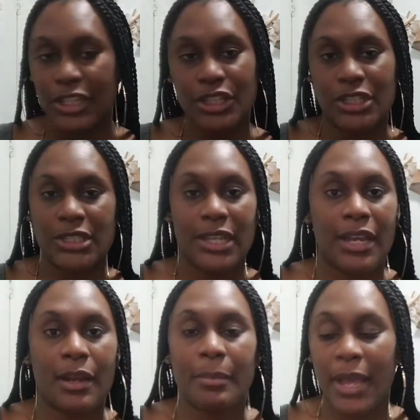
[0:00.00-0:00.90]
They just
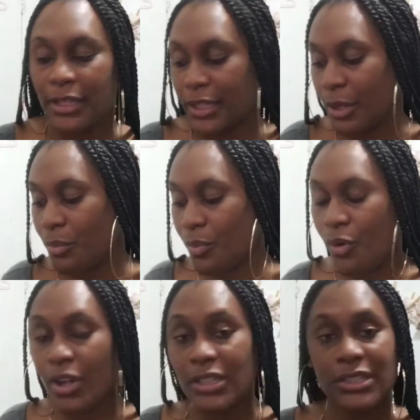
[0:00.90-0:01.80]
get up and they
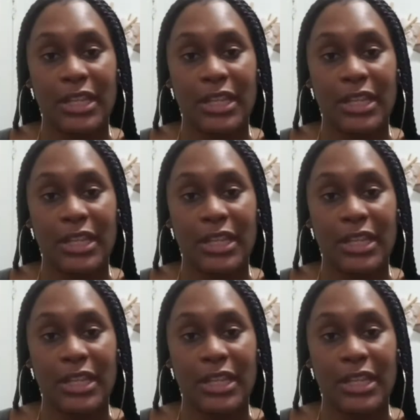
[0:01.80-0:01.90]
walk.